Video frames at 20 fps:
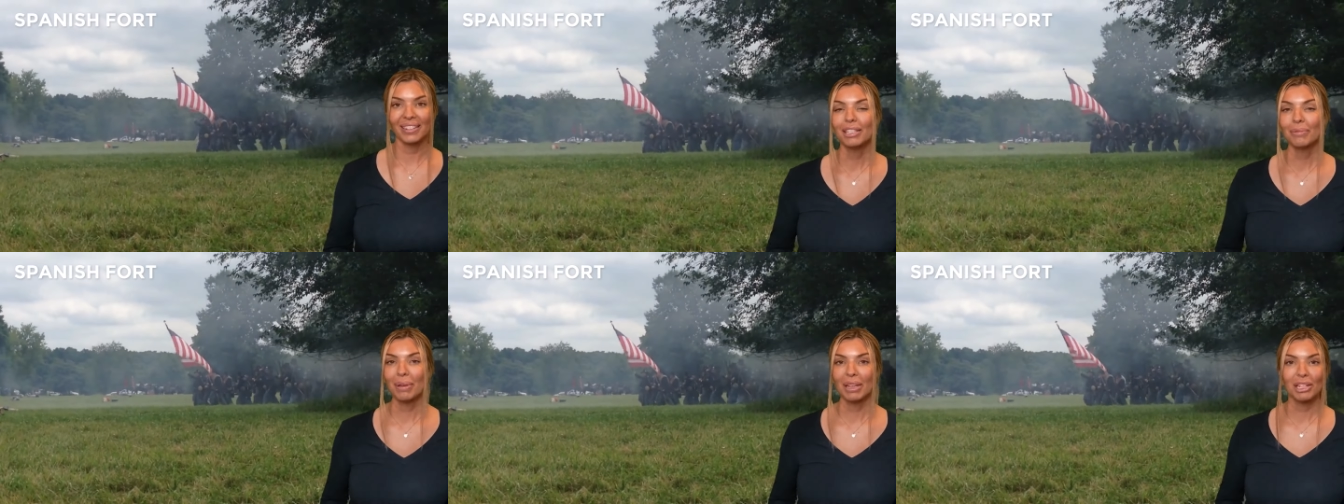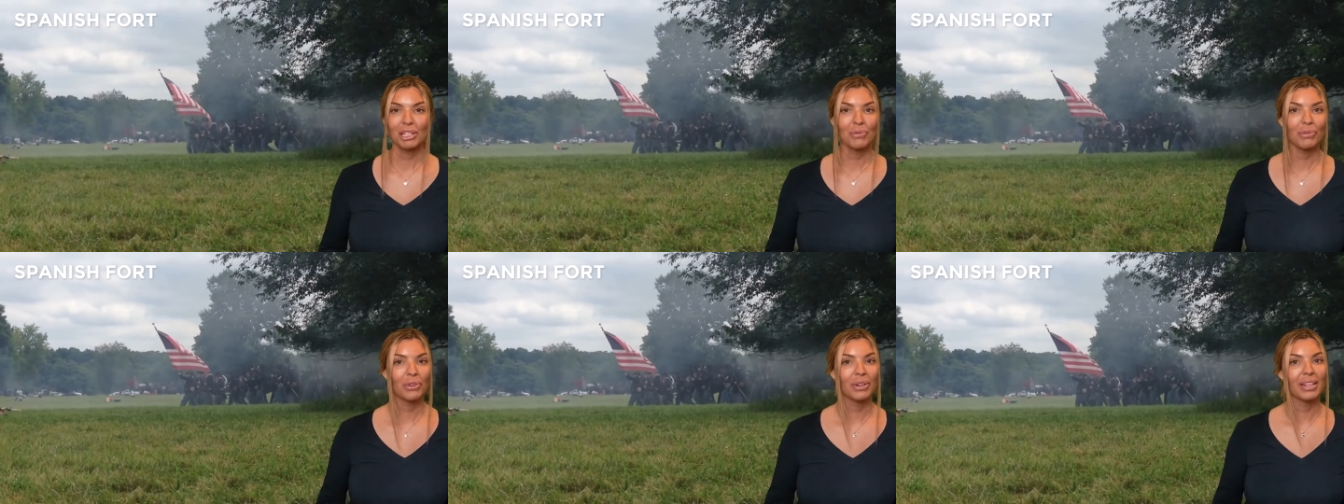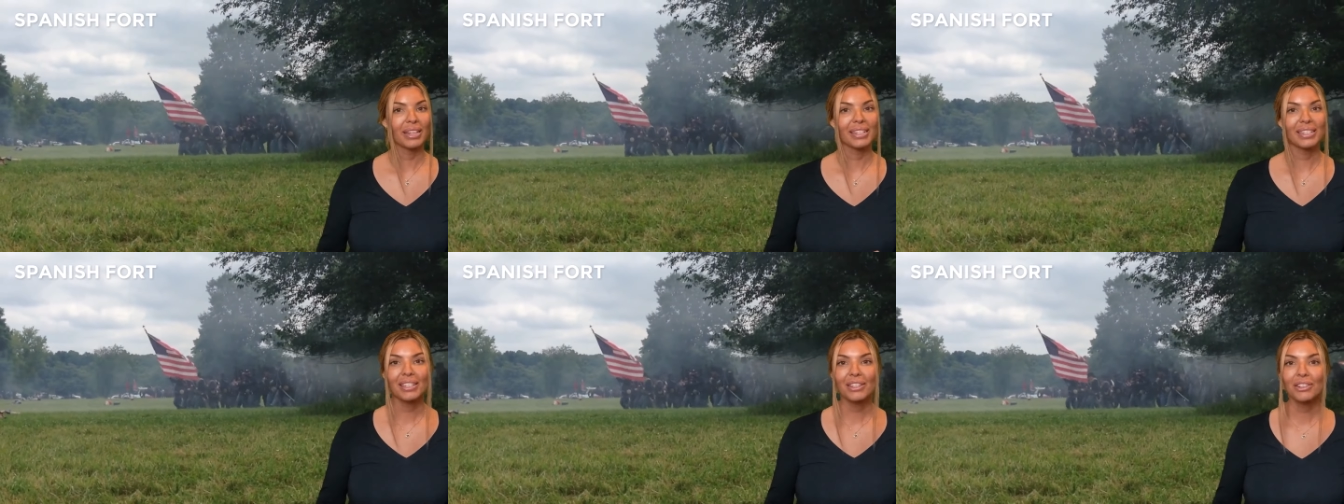Spanish
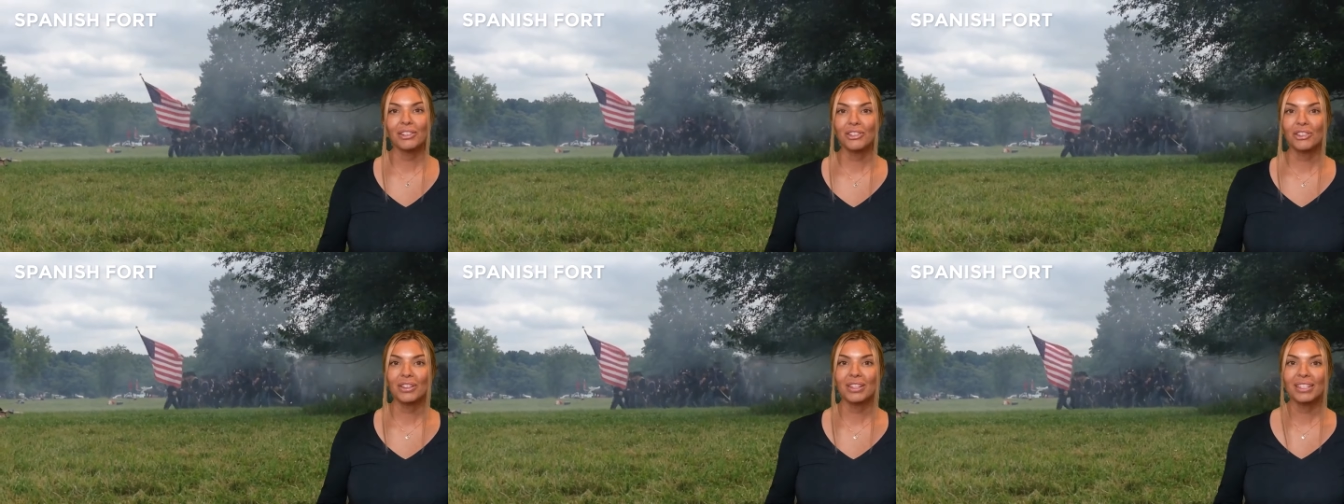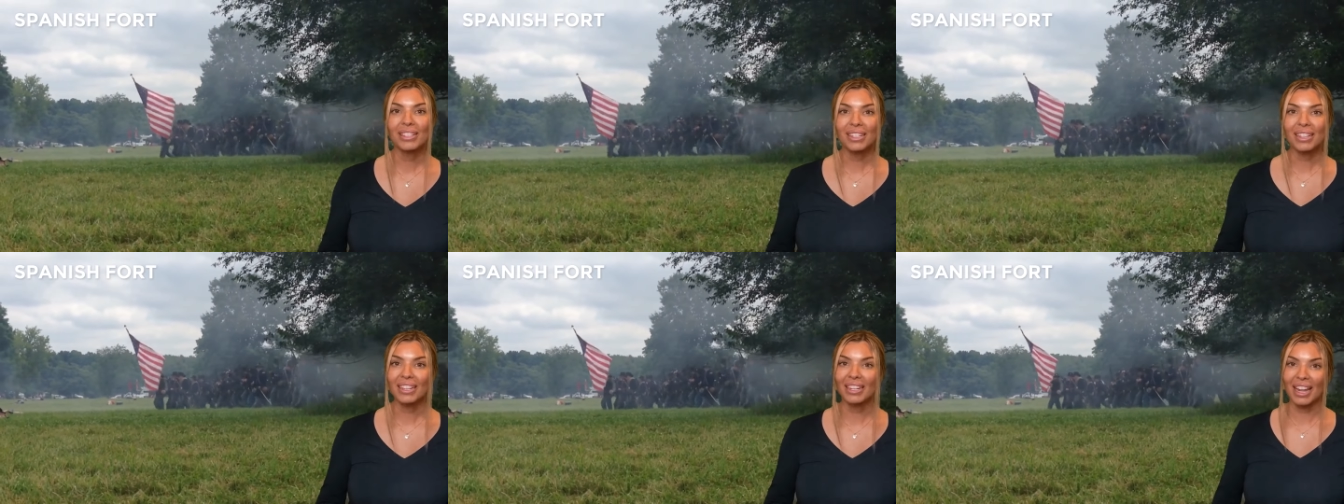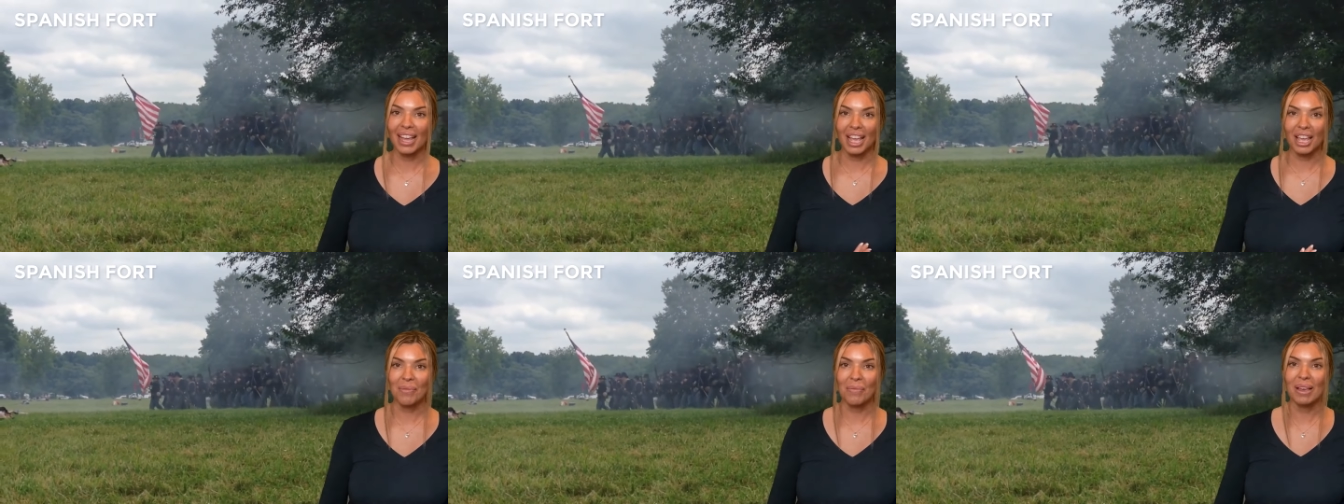Fort isn't just a
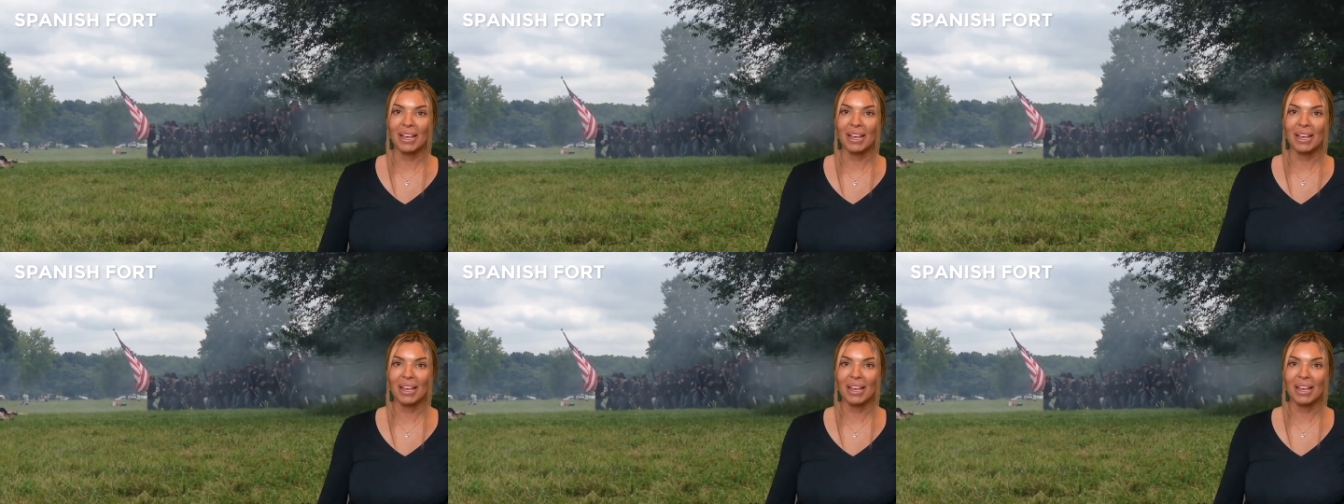name,